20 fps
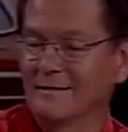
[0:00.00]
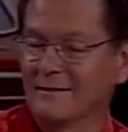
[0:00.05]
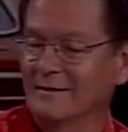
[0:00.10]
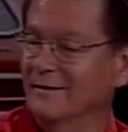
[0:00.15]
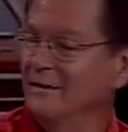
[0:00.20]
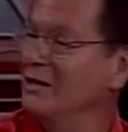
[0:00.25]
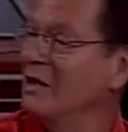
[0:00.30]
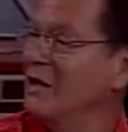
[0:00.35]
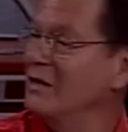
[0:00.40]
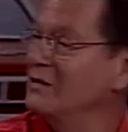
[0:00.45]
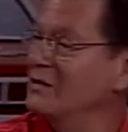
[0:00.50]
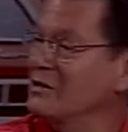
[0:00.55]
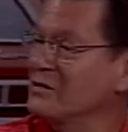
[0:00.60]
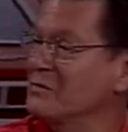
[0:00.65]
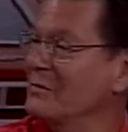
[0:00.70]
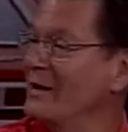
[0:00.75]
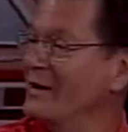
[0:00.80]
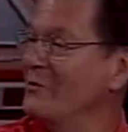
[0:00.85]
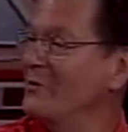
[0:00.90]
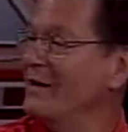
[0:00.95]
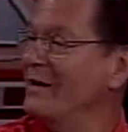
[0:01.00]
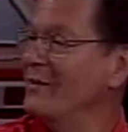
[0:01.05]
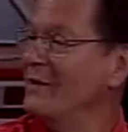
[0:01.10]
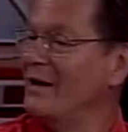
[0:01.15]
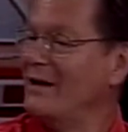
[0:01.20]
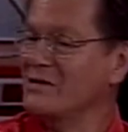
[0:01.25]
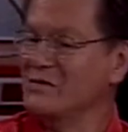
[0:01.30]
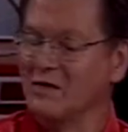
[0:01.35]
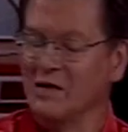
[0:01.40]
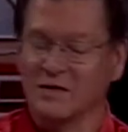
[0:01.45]
It doesn't matter what
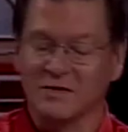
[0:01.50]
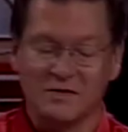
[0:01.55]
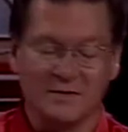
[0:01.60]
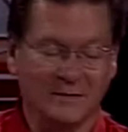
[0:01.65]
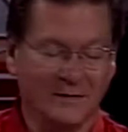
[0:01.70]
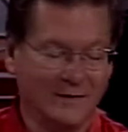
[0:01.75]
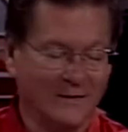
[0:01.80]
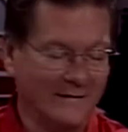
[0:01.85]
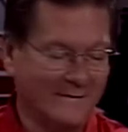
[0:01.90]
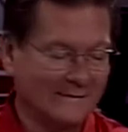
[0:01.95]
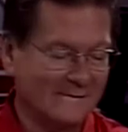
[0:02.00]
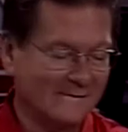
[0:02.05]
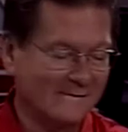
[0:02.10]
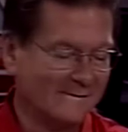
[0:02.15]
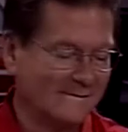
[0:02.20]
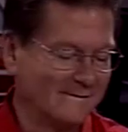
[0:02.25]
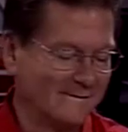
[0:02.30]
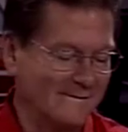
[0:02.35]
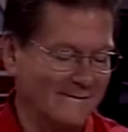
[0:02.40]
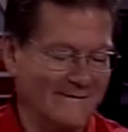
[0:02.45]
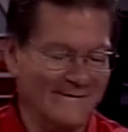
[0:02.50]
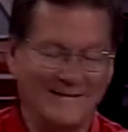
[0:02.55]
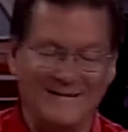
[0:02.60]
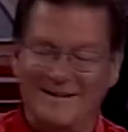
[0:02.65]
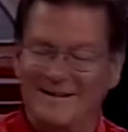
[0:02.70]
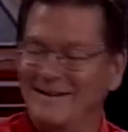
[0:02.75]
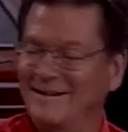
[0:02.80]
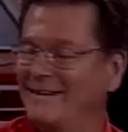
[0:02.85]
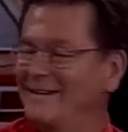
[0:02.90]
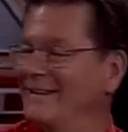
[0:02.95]
anybody else thinks. That's right. No, it does.
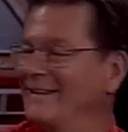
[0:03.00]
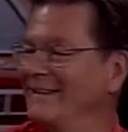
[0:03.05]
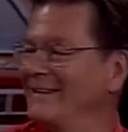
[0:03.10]
It does.